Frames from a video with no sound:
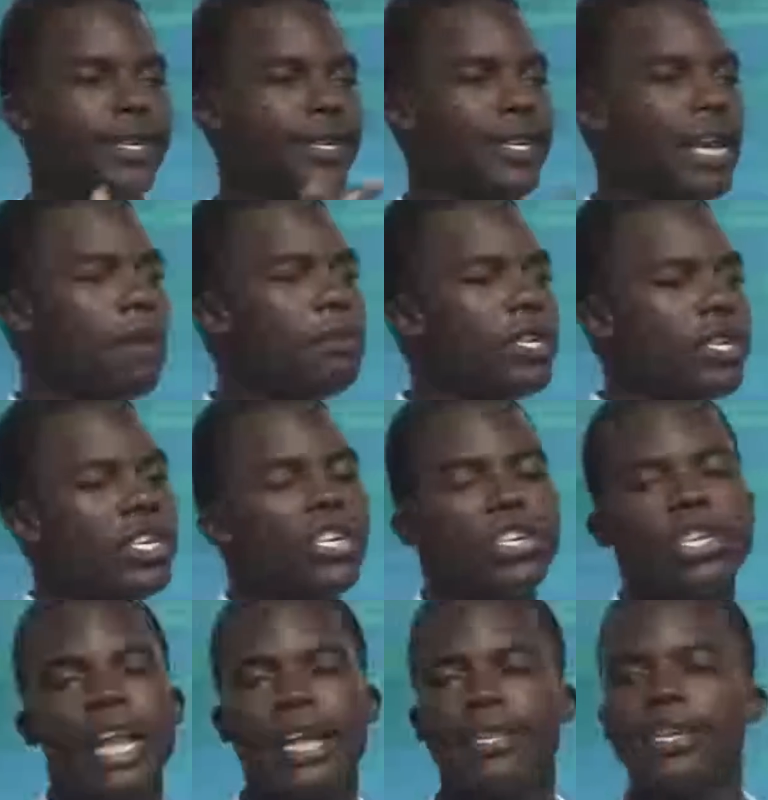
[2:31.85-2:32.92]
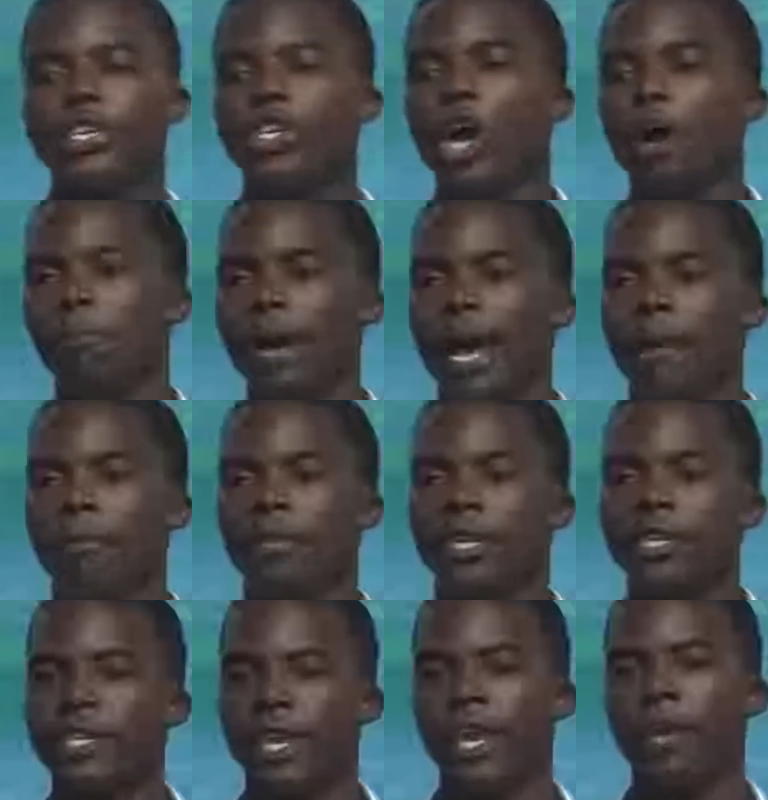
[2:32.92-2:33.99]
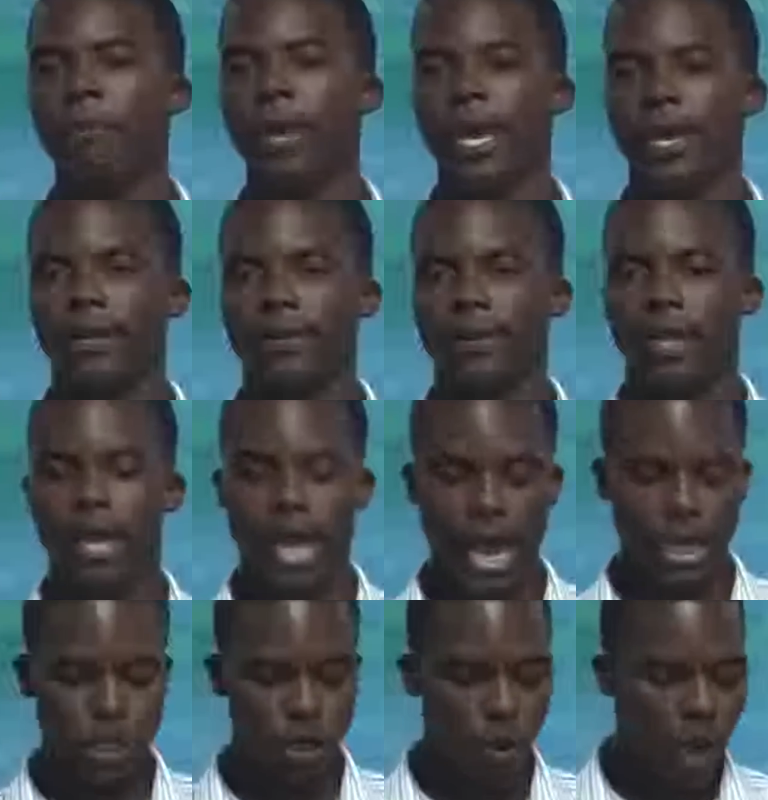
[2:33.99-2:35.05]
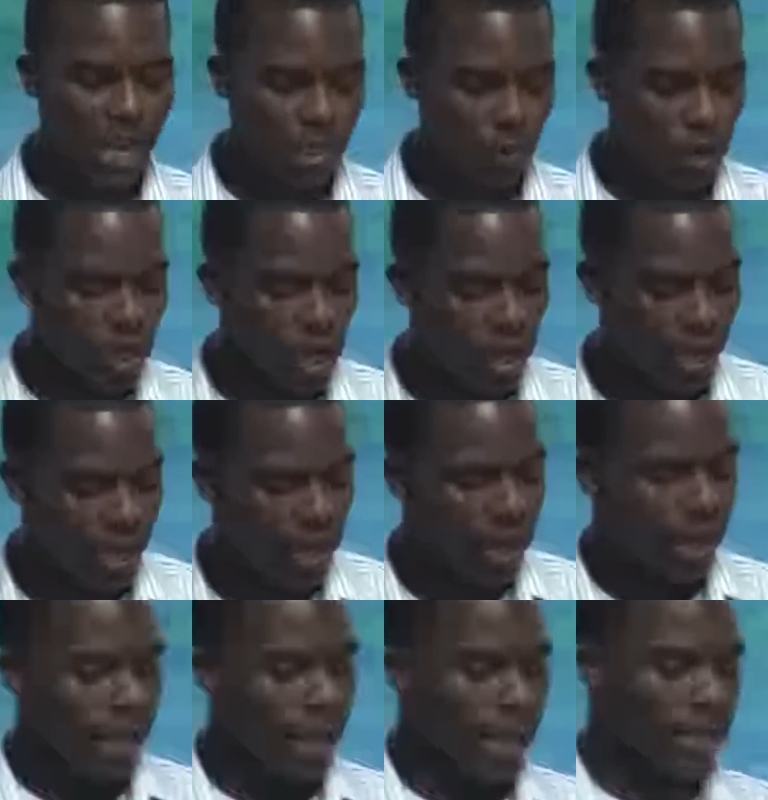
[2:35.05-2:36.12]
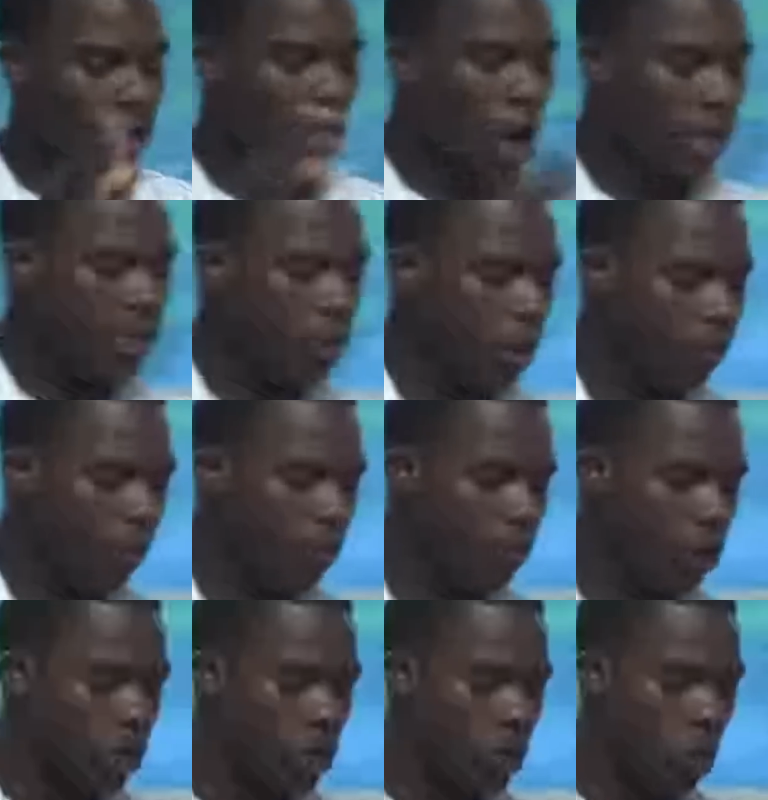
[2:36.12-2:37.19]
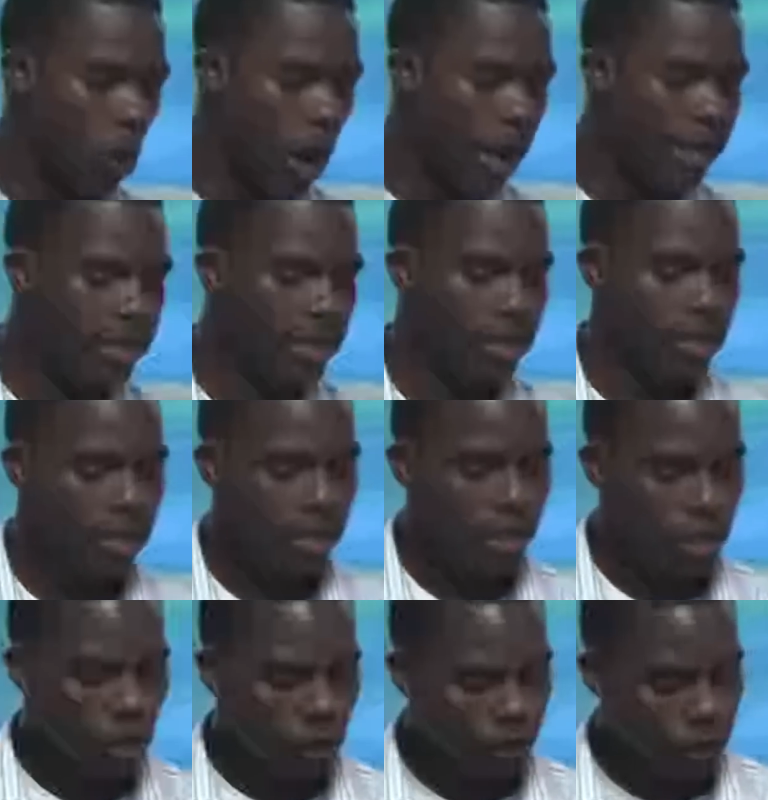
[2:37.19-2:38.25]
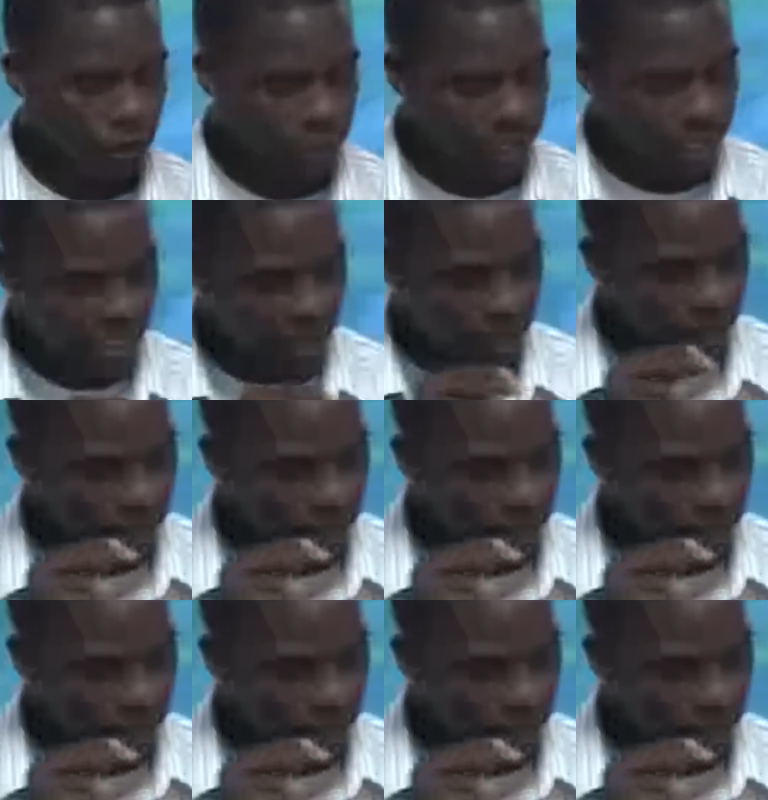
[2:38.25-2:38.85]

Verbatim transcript: the same decision that this young man, this king made. And so as we look, it talks about from verse 1 to verse